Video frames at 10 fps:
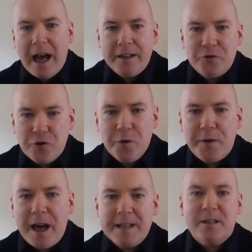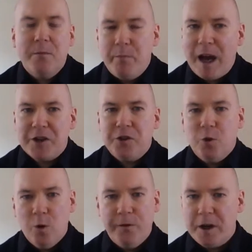and truth has compassion
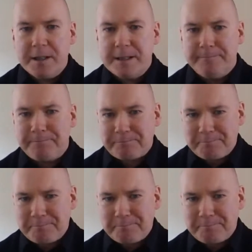over us.